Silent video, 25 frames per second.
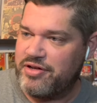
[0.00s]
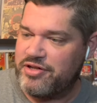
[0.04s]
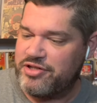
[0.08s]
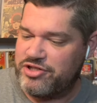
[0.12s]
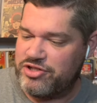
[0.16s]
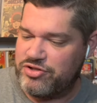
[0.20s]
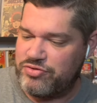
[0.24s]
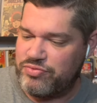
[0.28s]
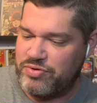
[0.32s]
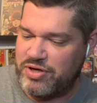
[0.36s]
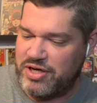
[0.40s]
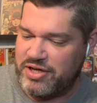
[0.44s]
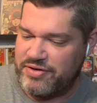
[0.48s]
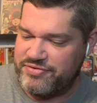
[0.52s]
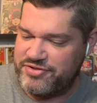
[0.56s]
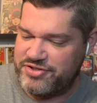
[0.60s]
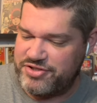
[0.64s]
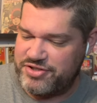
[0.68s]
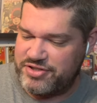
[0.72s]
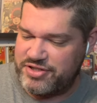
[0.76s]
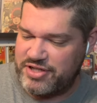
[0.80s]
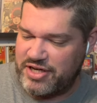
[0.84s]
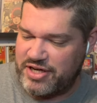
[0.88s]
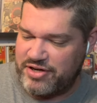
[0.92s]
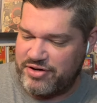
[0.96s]
12
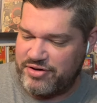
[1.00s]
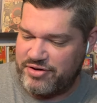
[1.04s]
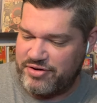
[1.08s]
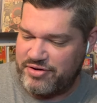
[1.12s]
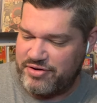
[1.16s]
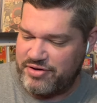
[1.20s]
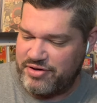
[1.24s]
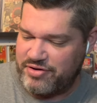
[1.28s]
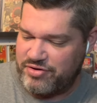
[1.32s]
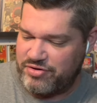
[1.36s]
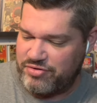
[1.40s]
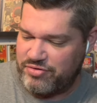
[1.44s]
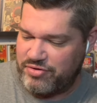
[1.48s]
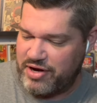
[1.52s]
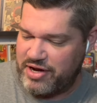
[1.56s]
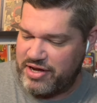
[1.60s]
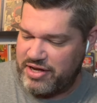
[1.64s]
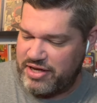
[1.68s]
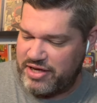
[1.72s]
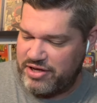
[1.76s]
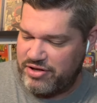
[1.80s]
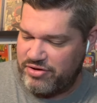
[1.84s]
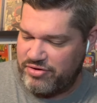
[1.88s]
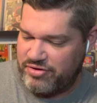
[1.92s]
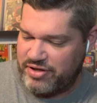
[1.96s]
center,
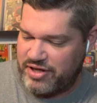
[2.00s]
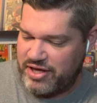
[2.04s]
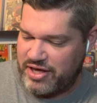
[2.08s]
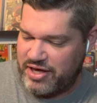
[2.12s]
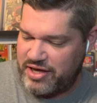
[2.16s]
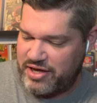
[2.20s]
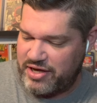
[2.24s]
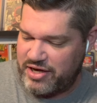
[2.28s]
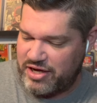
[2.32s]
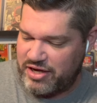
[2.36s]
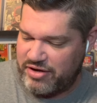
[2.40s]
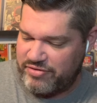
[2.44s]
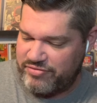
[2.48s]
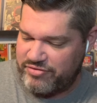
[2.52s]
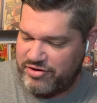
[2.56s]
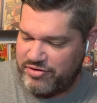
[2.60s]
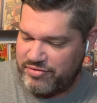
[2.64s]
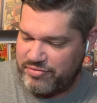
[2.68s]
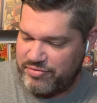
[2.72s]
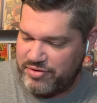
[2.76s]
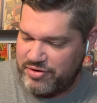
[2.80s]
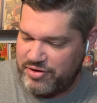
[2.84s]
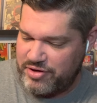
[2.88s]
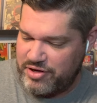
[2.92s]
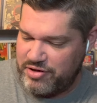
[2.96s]
great Gil Kane
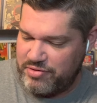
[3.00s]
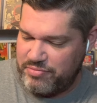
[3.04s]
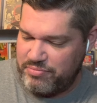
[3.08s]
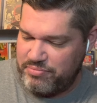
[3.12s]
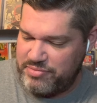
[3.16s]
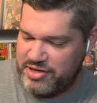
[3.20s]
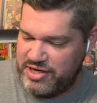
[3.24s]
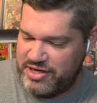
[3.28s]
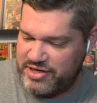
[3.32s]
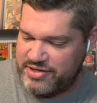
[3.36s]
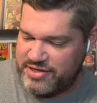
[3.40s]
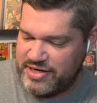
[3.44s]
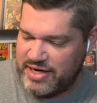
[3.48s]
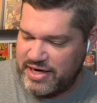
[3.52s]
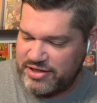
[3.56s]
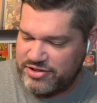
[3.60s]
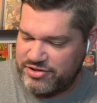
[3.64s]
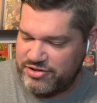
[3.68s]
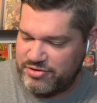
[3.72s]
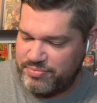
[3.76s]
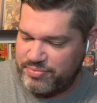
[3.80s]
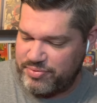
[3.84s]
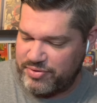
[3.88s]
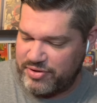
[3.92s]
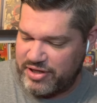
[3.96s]
cover. Meet
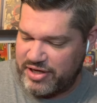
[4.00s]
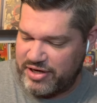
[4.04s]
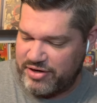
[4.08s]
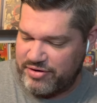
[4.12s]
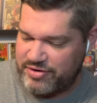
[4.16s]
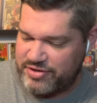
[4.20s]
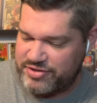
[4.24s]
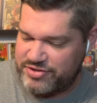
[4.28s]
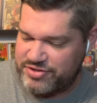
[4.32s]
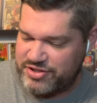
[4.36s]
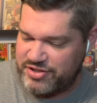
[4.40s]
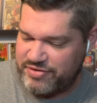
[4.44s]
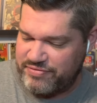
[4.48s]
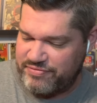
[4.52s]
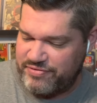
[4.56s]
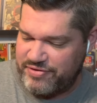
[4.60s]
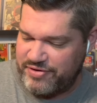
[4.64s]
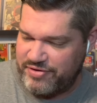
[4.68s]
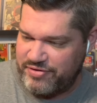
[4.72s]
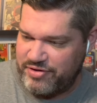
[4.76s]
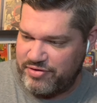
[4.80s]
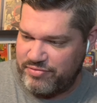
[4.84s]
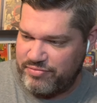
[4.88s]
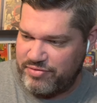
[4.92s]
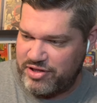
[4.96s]
Dr. Polaris, the
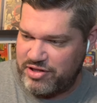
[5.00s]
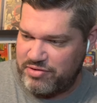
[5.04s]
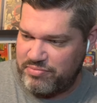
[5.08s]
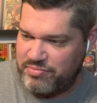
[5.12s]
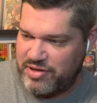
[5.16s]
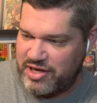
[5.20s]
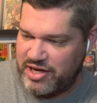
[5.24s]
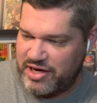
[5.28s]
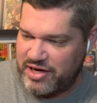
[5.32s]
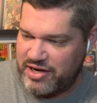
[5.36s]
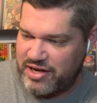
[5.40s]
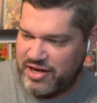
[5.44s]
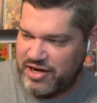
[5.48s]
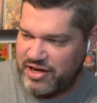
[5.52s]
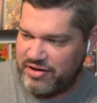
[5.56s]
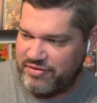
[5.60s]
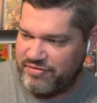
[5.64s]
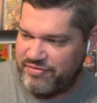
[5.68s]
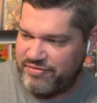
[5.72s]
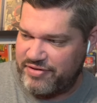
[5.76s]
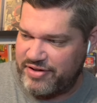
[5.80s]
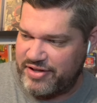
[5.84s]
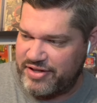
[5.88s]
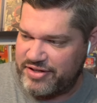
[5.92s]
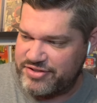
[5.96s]
villain with the magnetic
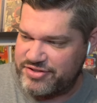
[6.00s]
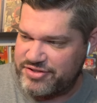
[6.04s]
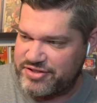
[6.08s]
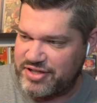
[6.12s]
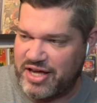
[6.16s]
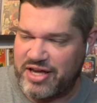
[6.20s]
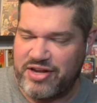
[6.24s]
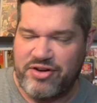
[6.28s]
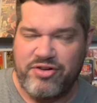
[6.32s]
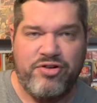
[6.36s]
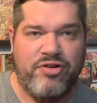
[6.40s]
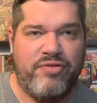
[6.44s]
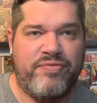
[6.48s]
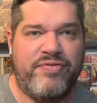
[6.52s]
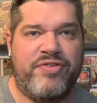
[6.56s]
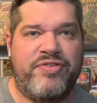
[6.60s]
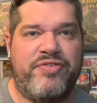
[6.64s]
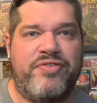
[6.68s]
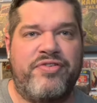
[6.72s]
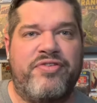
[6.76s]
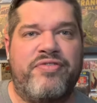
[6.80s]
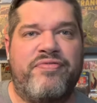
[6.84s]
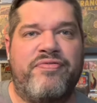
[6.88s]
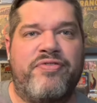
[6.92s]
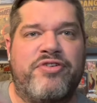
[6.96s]
fist. I don't know if
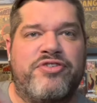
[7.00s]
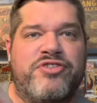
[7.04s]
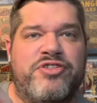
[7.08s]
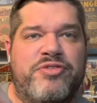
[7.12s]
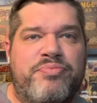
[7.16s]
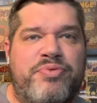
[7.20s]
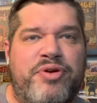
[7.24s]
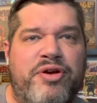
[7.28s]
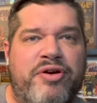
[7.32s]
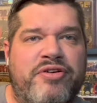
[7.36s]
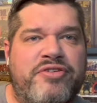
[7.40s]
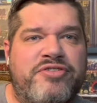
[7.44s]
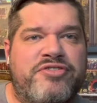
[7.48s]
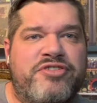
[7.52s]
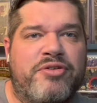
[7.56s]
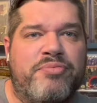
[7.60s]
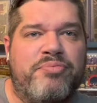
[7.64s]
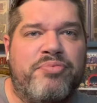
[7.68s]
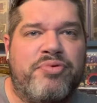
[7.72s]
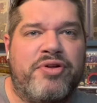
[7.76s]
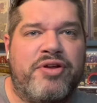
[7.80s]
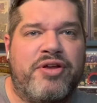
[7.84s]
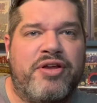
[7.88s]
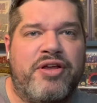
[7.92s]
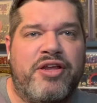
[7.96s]
this is first appearance. I'll
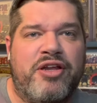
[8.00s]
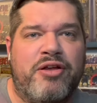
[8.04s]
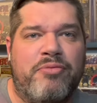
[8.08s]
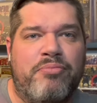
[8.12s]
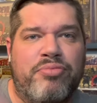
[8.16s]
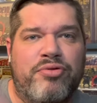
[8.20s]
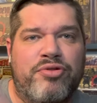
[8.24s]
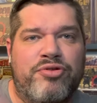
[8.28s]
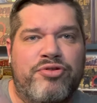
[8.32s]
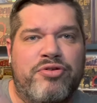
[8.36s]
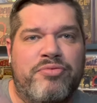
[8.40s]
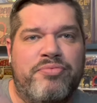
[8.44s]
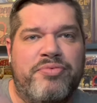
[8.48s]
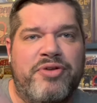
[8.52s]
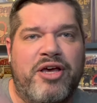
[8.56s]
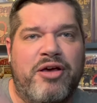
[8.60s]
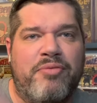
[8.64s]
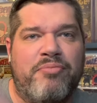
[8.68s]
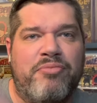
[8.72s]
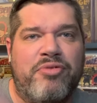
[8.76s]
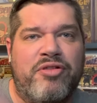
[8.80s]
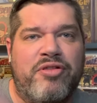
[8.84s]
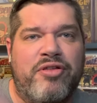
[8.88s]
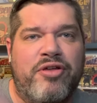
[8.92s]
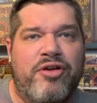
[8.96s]
put it in a blurb
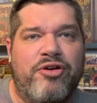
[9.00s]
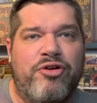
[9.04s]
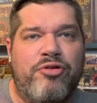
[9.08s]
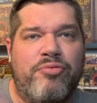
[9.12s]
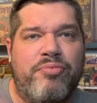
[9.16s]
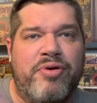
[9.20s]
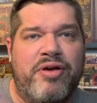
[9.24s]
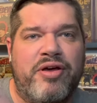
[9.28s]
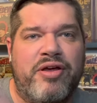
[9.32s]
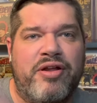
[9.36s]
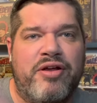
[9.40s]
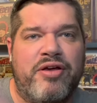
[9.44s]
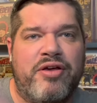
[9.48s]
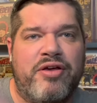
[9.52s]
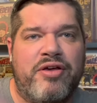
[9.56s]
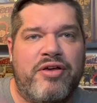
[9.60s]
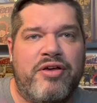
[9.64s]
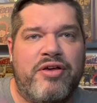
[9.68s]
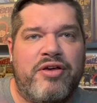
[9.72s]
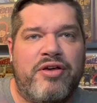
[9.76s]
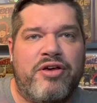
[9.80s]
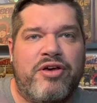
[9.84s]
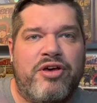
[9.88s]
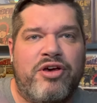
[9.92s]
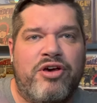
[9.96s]
down below, but
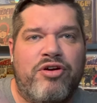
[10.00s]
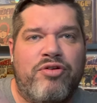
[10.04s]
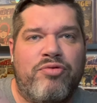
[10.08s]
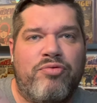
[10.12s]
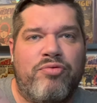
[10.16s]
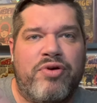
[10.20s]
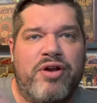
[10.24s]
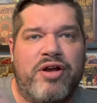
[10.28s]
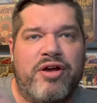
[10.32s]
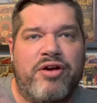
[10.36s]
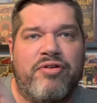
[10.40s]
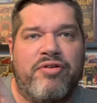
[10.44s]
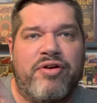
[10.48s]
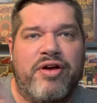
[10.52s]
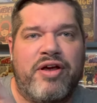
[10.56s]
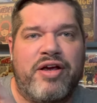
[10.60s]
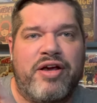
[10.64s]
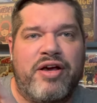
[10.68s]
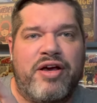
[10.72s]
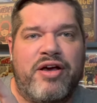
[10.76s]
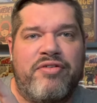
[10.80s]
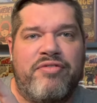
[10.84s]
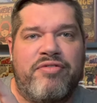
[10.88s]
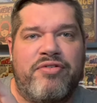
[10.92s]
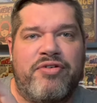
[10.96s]
what a great
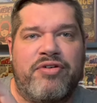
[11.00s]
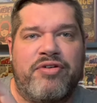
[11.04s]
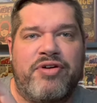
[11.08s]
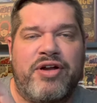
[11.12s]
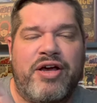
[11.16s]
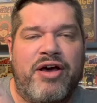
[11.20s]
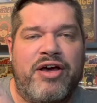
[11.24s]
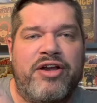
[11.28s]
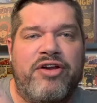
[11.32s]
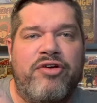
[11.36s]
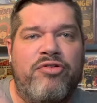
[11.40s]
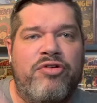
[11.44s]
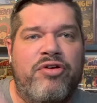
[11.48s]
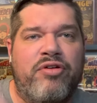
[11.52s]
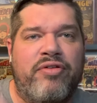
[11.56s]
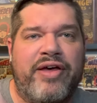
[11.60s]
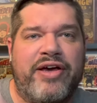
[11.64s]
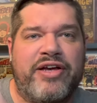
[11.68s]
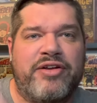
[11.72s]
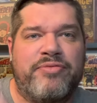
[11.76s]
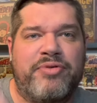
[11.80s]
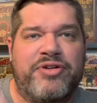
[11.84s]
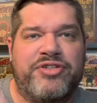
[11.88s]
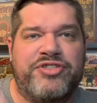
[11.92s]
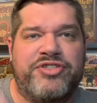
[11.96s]
cover. Now, I don't
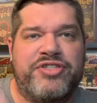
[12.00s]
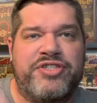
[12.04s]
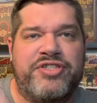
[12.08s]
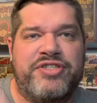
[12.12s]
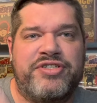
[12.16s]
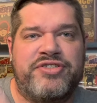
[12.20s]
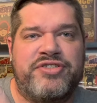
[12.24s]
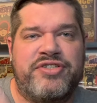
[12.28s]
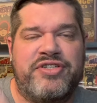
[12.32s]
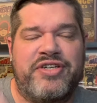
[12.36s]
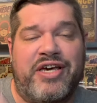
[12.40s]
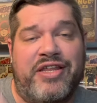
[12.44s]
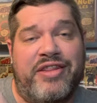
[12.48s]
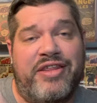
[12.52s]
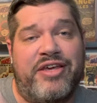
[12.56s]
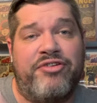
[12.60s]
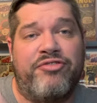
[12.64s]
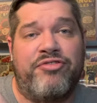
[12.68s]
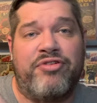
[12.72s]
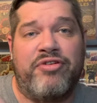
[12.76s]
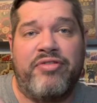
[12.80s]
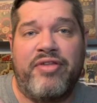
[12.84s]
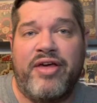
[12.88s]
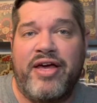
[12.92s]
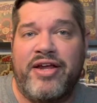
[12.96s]
collect much DC. I think
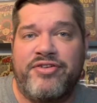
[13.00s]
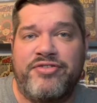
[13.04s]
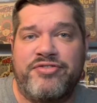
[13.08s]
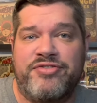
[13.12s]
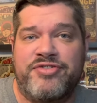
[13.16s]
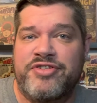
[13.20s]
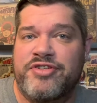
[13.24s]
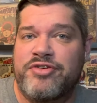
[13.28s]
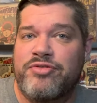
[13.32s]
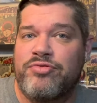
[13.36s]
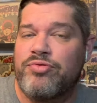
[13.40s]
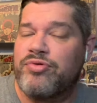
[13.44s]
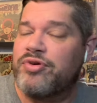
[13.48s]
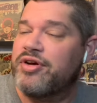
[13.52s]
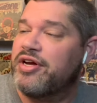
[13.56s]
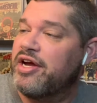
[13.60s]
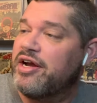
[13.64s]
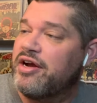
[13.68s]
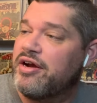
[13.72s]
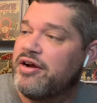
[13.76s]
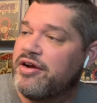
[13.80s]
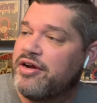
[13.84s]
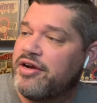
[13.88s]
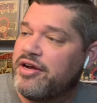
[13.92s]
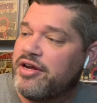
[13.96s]
Green Lantern's a cool
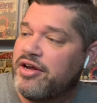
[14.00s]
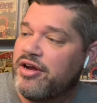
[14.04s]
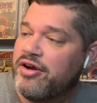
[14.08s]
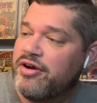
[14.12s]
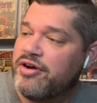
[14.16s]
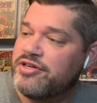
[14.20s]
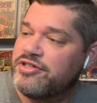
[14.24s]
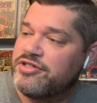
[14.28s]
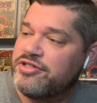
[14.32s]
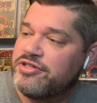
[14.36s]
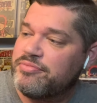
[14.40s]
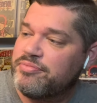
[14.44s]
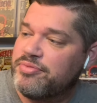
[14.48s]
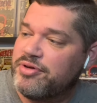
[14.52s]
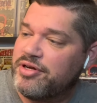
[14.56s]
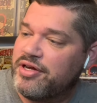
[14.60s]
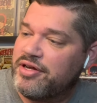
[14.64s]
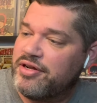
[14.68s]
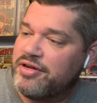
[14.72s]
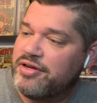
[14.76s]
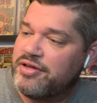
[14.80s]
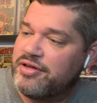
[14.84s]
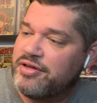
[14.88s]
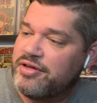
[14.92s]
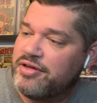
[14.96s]
character,
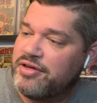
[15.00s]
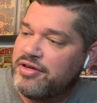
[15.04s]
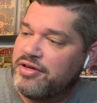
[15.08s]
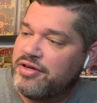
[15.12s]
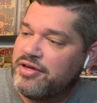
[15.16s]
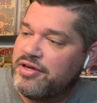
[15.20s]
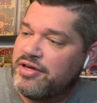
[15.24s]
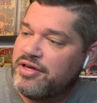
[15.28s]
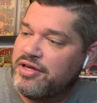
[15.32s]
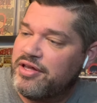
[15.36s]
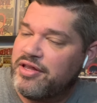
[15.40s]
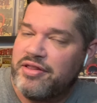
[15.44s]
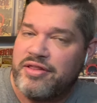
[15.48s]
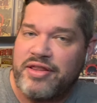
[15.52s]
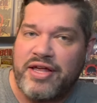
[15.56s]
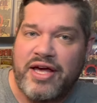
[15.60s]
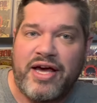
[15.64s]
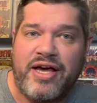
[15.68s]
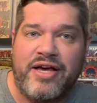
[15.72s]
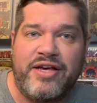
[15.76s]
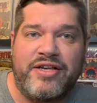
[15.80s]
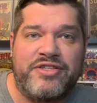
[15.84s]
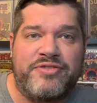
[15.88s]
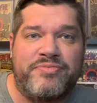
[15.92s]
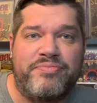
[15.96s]
but
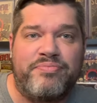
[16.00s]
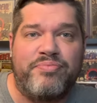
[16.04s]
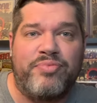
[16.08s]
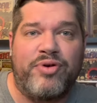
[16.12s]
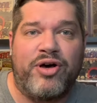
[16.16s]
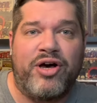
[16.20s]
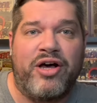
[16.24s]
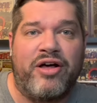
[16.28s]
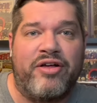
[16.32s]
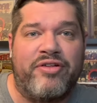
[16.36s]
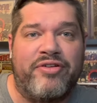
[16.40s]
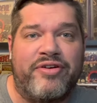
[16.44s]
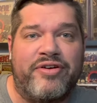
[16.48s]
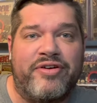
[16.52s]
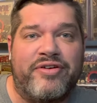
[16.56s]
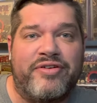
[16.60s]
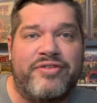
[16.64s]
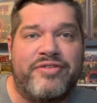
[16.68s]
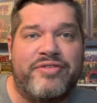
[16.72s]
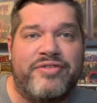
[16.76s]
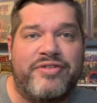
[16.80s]
that is baller.